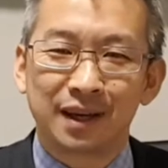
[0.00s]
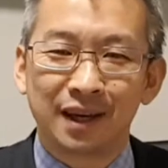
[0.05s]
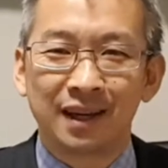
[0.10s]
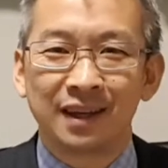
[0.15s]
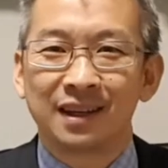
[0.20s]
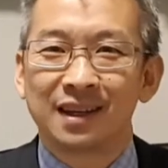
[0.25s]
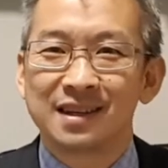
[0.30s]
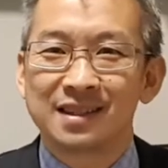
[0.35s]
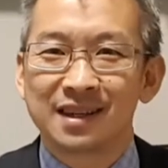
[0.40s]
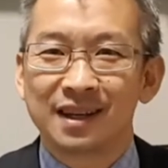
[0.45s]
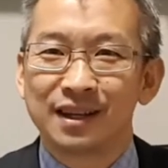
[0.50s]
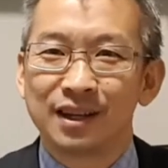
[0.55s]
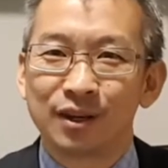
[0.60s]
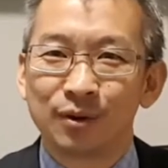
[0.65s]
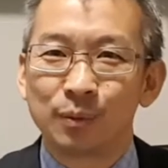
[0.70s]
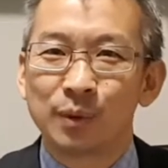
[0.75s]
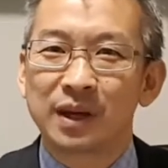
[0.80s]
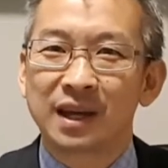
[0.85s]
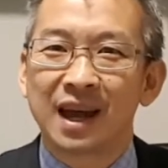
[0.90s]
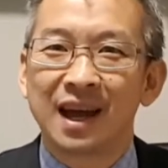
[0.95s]
beginning, they said, you
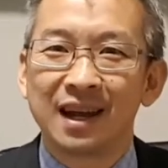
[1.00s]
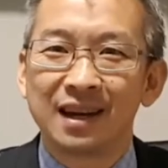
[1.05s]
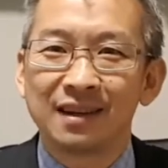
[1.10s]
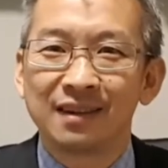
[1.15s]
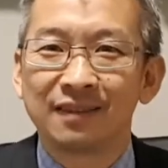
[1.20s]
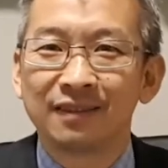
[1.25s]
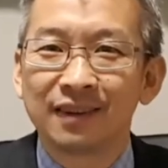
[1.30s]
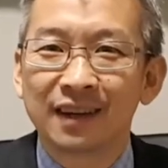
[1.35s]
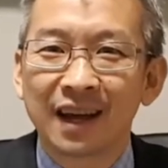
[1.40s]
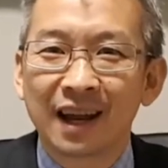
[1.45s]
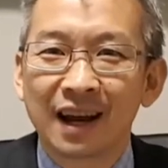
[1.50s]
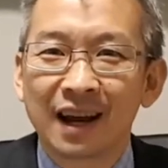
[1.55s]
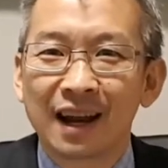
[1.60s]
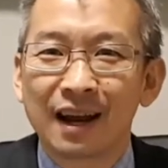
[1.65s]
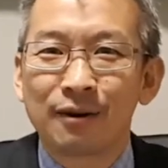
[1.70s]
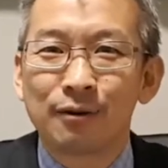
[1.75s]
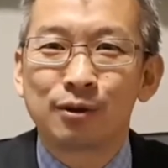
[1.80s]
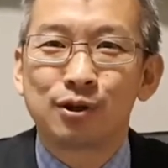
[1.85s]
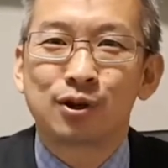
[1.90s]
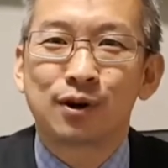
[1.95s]
know, we can't
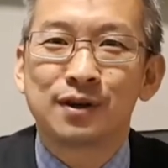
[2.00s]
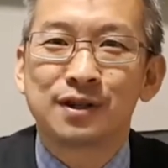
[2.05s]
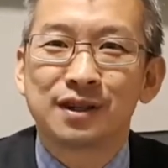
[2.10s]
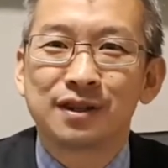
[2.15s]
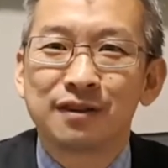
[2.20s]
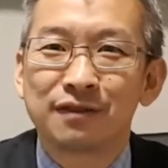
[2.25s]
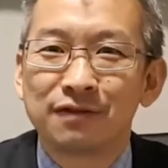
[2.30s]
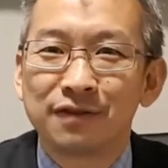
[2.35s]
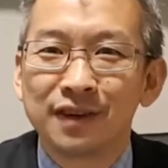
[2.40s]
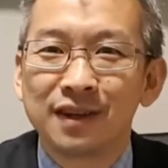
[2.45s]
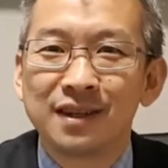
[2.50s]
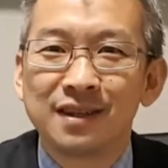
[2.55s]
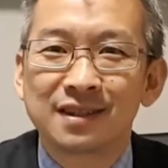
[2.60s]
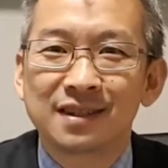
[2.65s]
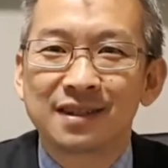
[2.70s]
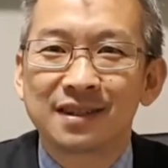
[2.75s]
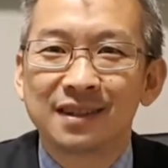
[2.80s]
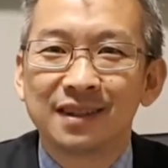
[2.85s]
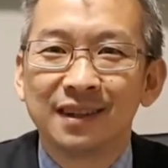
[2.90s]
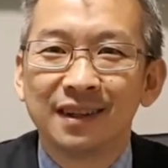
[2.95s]
allow you to charge any
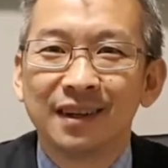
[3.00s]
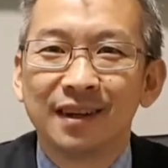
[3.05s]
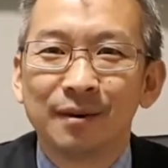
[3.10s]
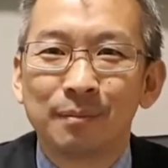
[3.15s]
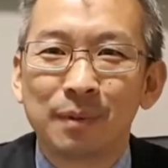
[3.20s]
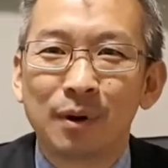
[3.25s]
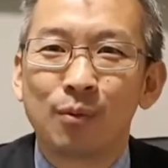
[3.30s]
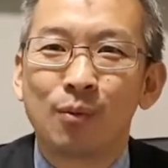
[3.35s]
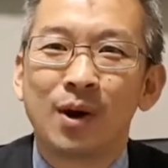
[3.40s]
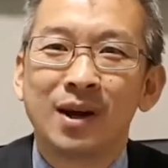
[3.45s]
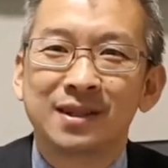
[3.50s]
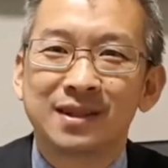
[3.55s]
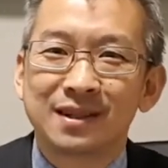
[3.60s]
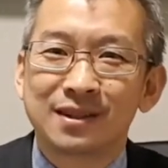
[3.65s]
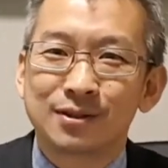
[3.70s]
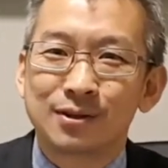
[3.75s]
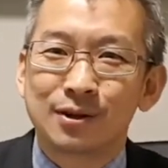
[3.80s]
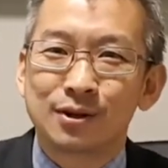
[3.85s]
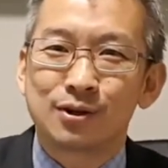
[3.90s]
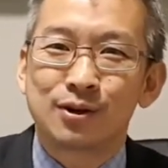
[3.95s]
fees. But once I
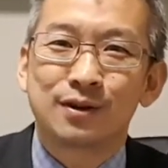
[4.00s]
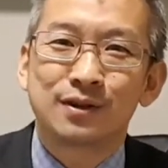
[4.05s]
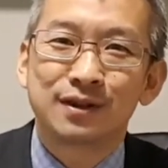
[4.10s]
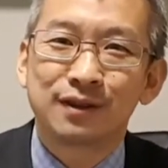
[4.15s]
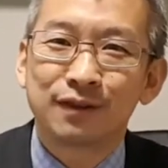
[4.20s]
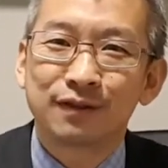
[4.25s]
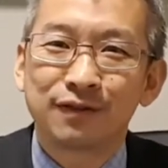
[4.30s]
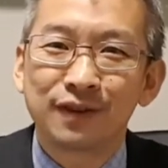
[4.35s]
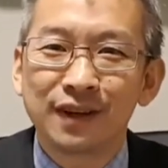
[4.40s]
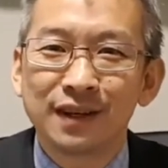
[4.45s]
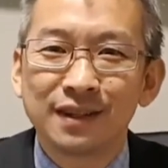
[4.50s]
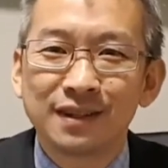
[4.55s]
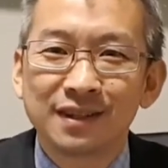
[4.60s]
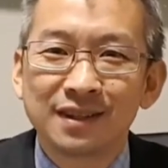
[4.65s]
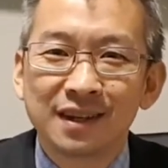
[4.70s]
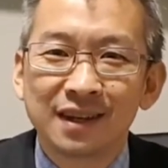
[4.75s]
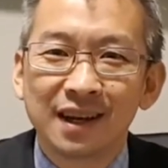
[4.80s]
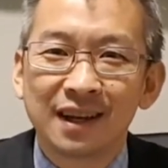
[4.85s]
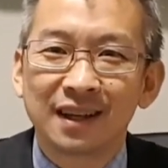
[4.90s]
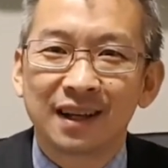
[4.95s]
start charging
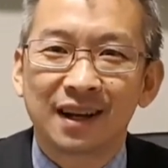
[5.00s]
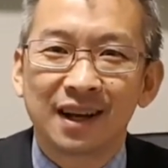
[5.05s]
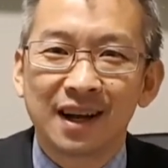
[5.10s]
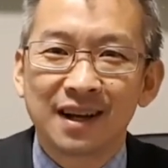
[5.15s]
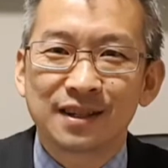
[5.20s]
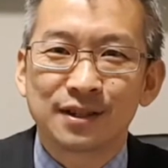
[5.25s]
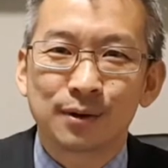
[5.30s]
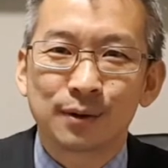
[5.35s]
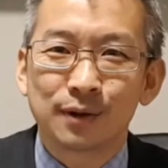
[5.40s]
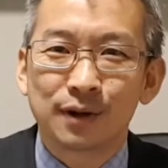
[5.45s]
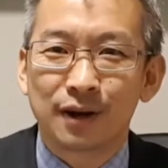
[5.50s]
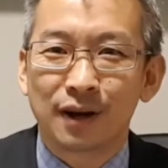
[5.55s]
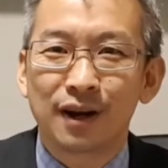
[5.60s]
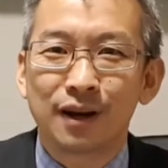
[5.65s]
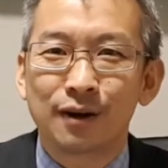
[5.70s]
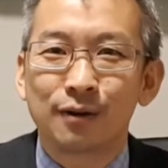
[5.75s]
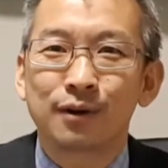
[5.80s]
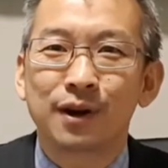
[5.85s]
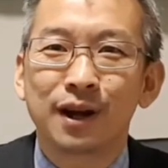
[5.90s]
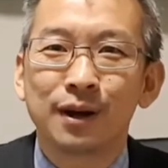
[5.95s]
fees and the clients are
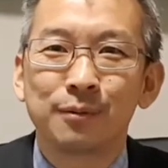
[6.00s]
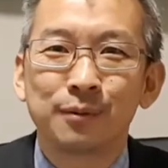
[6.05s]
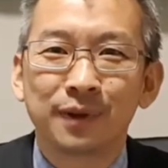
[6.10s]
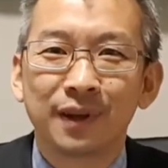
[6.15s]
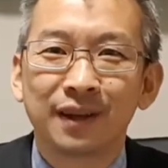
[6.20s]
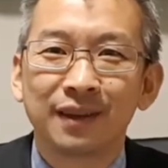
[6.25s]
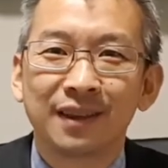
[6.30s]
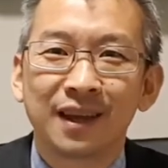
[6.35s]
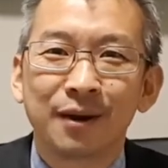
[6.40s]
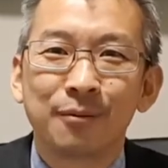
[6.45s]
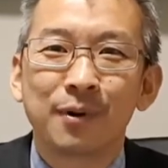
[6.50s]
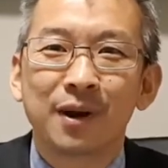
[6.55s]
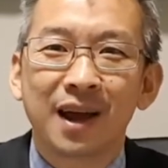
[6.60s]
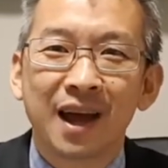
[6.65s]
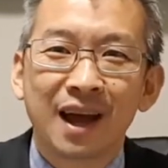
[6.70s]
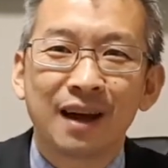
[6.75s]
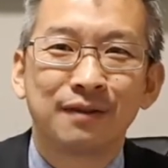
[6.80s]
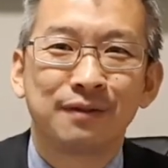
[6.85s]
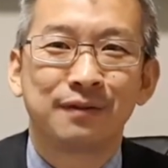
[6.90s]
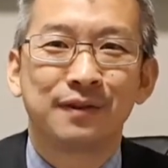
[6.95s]
okay with it, they want
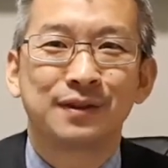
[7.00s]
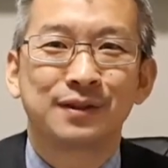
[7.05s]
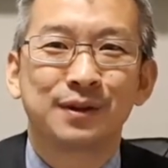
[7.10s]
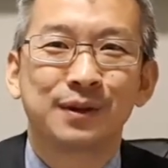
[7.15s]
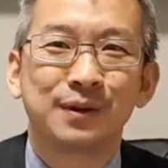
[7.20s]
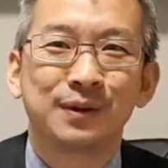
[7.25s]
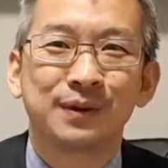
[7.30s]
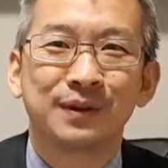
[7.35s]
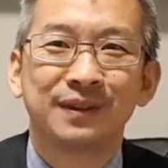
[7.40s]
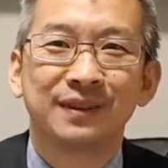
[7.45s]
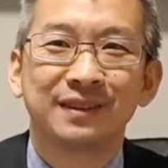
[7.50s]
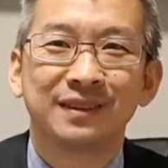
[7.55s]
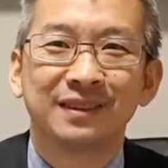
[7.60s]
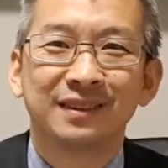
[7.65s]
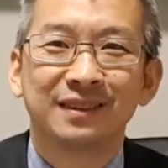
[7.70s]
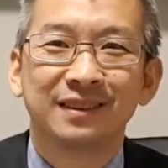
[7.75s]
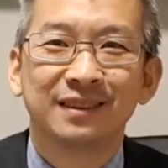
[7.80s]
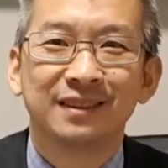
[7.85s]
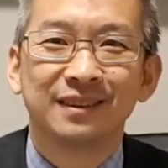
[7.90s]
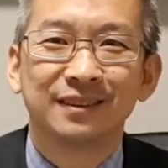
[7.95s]
half of it too.
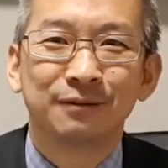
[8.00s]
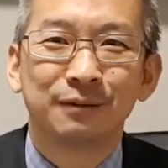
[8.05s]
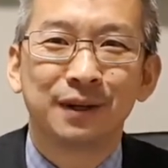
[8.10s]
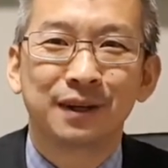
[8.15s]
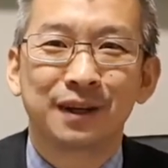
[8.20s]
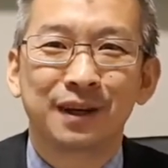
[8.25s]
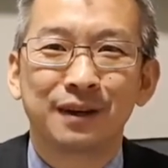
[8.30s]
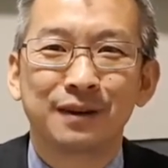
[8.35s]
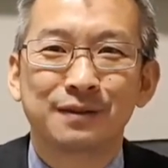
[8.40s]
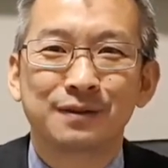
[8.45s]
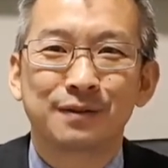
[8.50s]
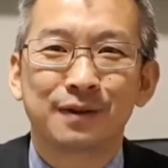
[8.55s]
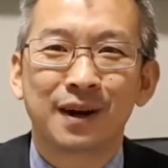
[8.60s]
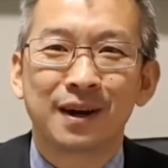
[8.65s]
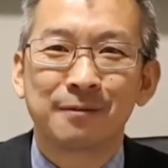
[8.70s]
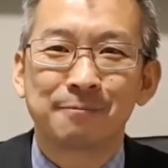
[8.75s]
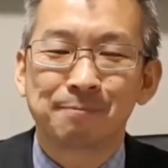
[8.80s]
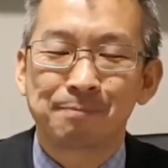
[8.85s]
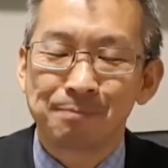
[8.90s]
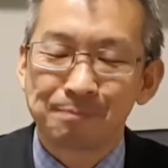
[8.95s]
What gives,
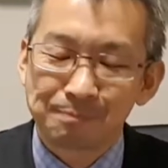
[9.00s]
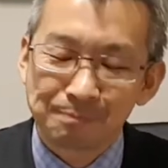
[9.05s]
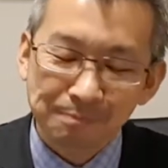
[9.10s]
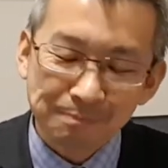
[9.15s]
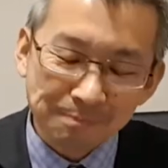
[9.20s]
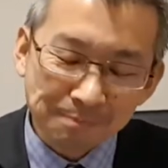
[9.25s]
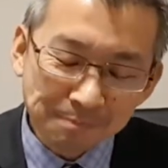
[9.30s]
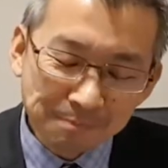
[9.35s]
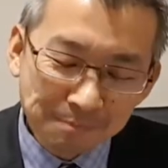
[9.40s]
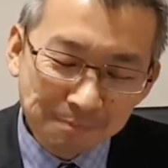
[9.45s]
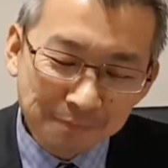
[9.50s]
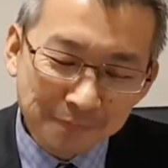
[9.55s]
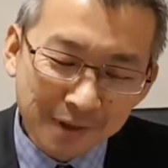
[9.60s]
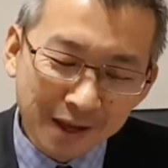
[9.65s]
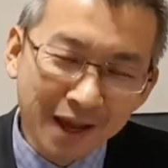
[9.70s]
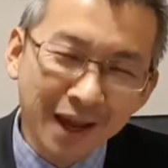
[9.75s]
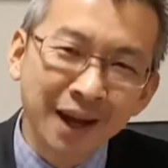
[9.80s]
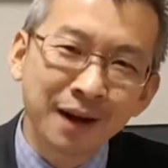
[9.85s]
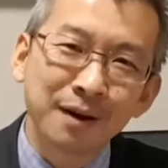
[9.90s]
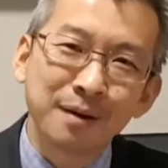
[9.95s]
right?
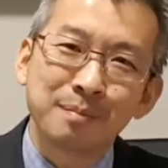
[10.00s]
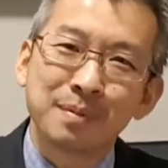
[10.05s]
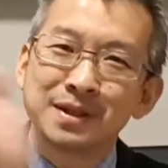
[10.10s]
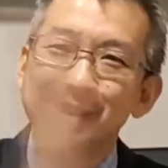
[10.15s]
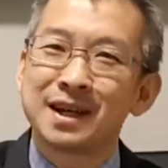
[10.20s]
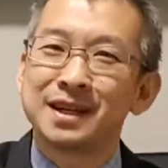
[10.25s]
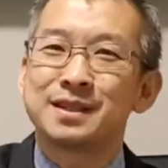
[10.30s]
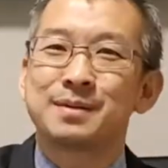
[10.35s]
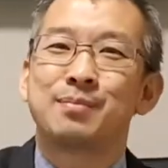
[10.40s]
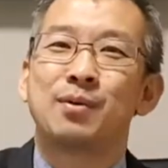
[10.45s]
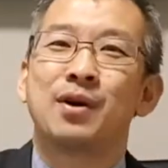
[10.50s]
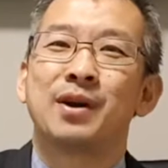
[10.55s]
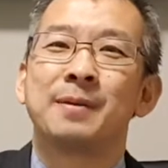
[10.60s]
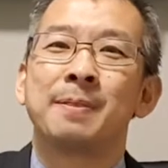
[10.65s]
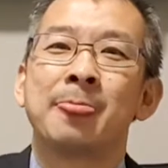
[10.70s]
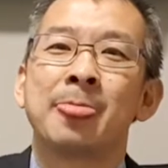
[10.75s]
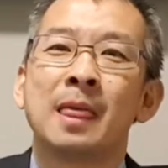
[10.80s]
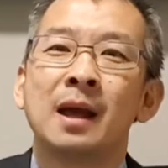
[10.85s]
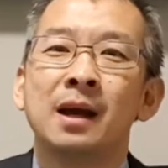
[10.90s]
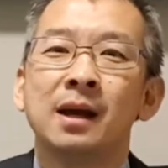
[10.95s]
Anyway, besides the point.
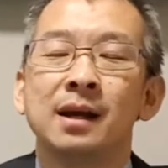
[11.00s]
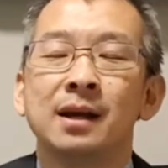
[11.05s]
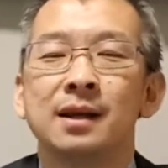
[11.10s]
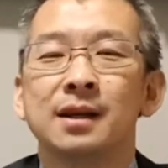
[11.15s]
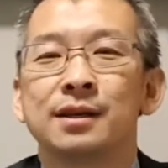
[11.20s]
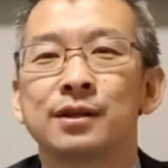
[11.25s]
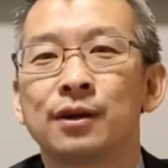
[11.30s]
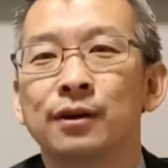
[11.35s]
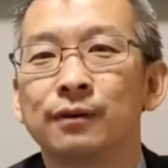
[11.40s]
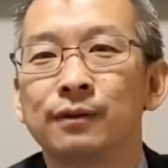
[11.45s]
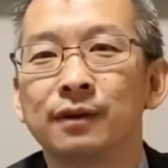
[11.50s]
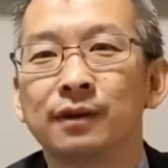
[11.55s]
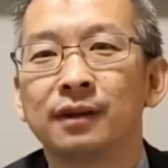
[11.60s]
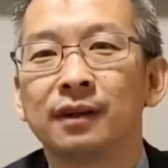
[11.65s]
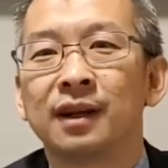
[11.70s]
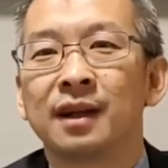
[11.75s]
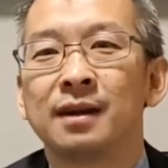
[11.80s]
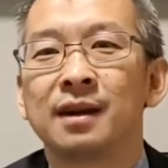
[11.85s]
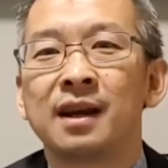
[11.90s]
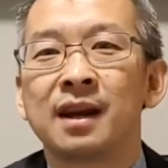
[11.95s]

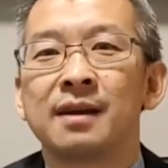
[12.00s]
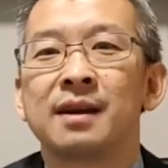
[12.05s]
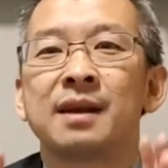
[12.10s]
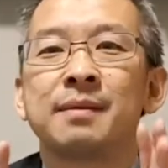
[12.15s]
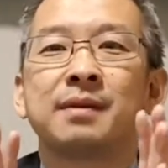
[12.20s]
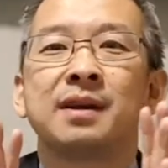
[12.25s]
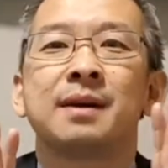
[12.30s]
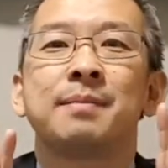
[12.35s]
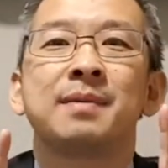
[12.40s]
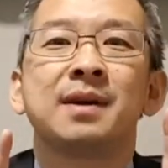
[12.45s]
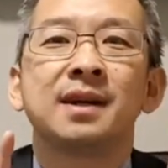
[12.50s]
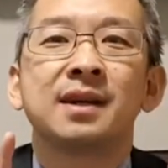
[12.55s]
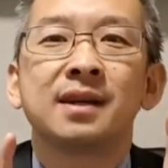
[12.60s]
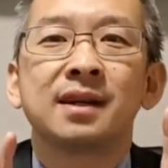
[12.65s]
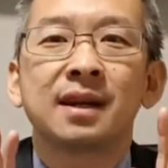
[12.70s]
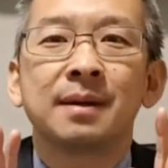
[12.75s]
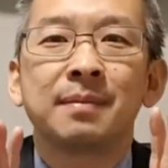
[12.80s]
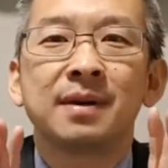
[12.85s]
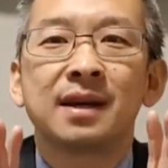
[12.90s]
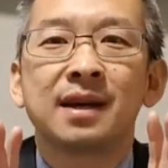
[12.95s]
So let
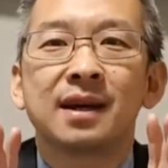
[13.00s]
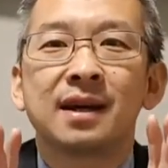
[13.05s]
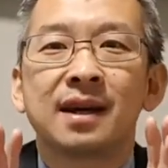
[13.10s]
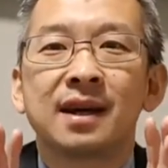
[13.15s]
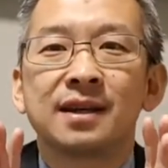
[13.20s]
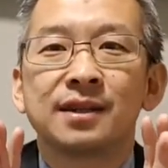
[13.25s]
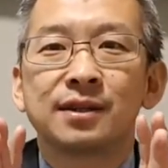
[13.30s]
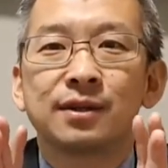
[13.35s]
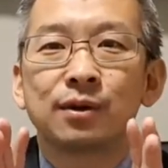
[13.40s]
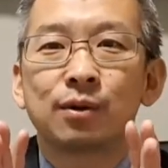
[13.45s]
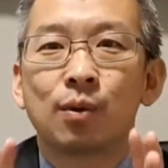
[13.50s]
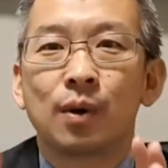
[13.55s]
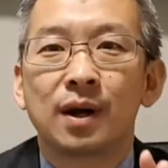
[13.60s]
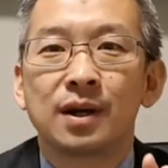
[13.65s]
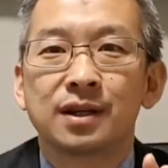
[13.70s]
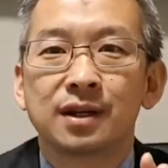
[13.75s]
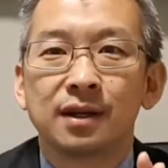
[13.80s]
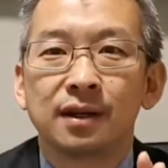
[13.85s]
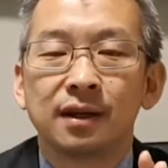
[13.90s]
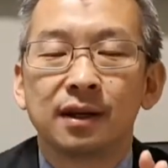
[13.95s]
me ask you a
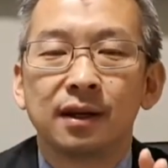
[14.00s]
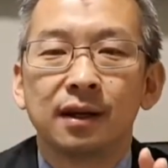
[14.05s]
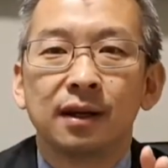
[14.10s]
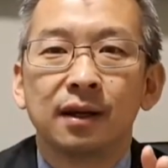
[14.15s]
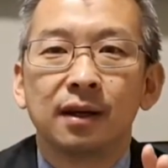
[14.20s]
question.